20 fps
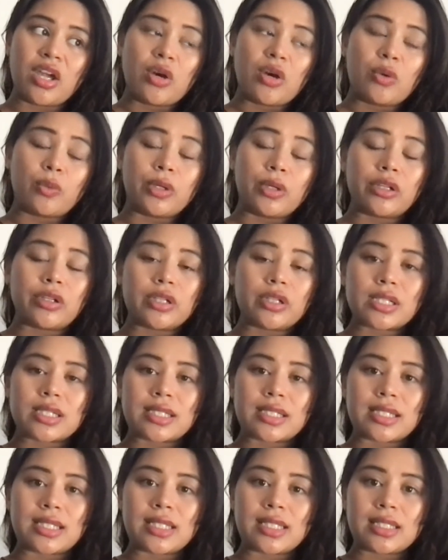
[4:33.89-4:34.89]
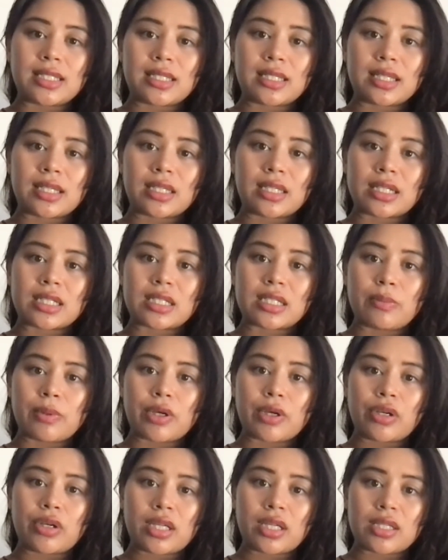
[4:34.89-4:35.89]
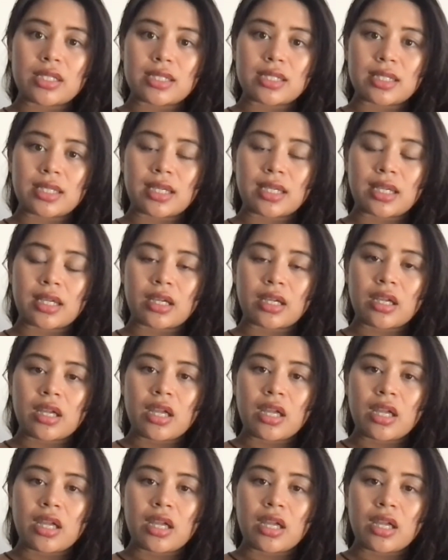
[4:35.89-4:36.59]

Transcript: we are seeing and experiencing